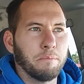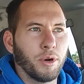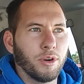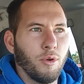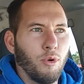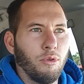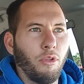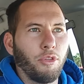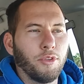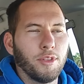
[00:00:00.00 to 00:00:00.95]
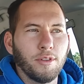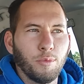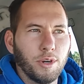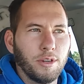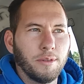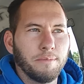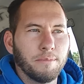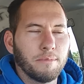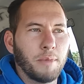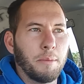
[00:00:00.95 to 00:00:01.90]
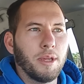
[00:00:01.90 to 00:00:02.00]
burn a hole through the wood.
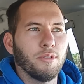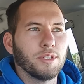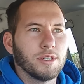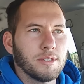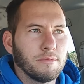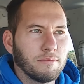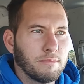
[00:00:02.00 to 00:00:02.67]
Maybe it would just